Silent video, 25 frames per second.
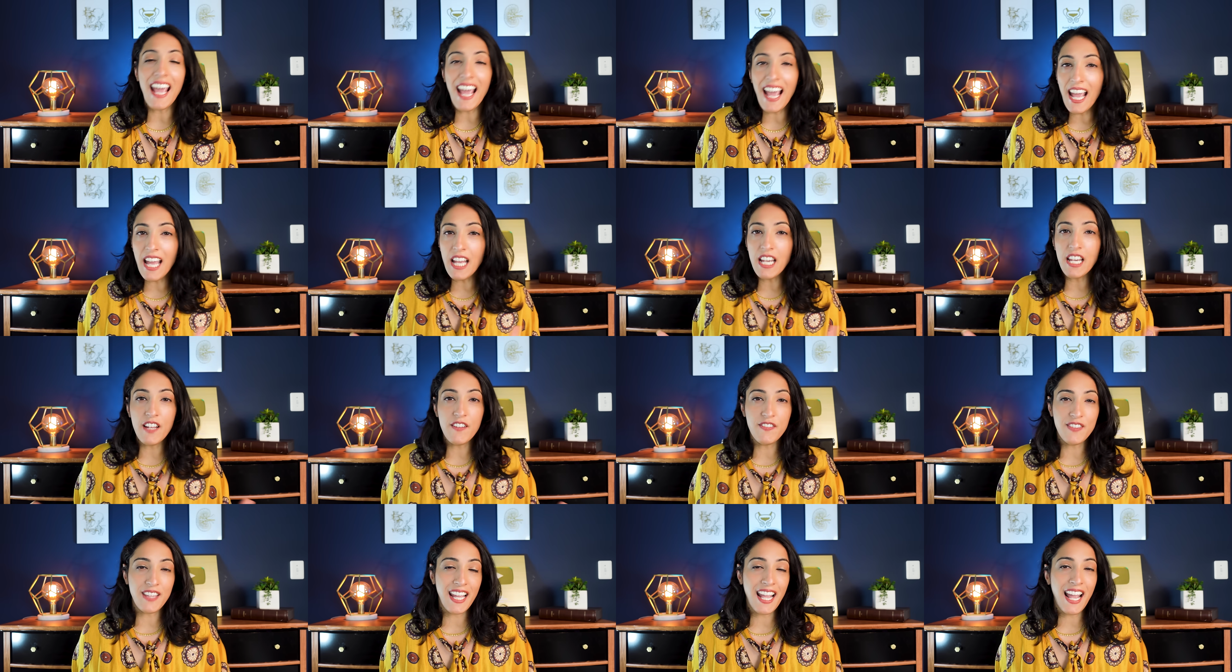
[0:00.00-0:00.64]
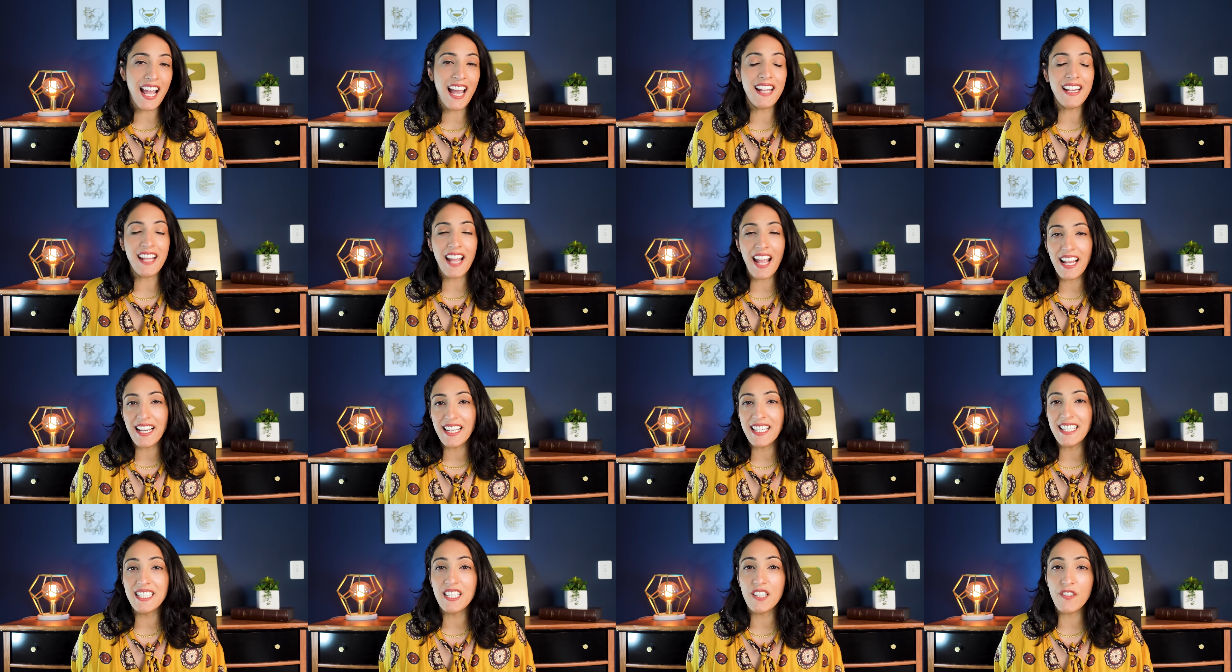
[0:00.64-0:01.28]
and if they had
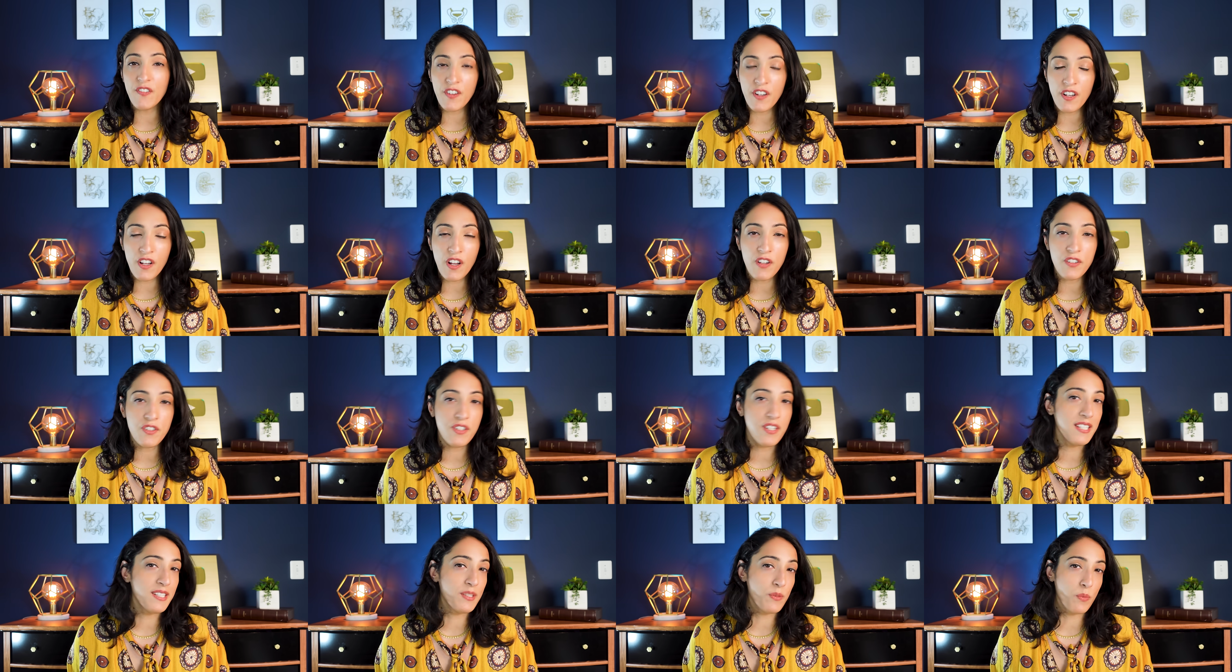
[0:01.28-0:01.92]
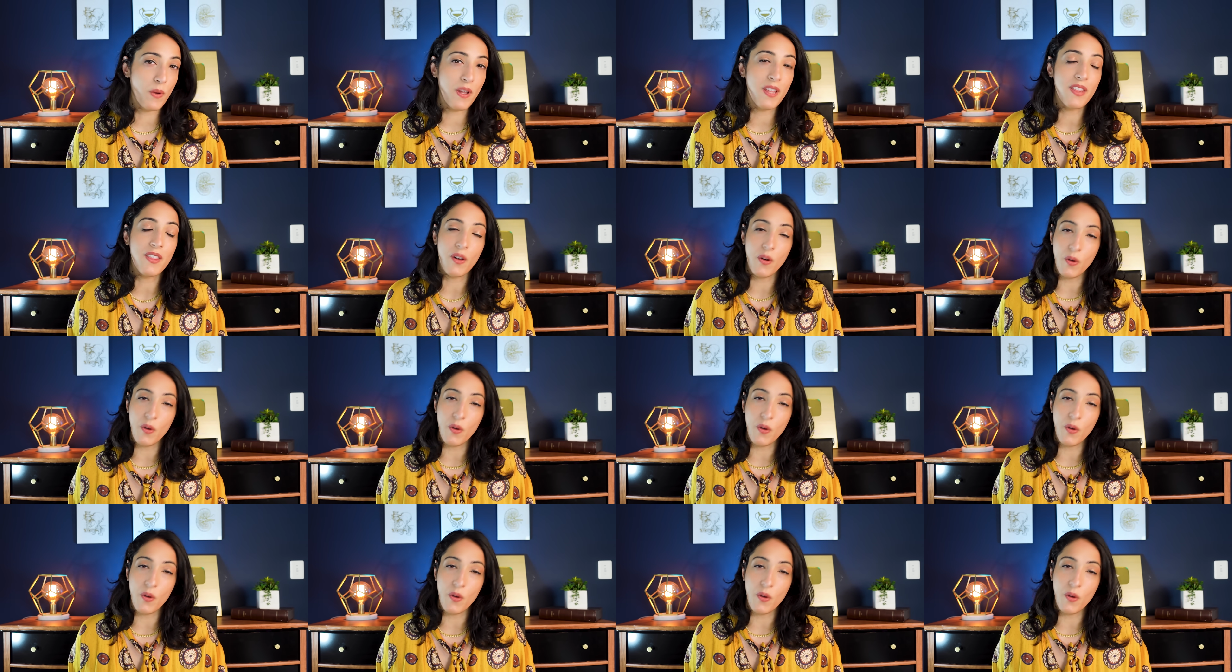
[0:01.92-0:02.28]
any difficulties with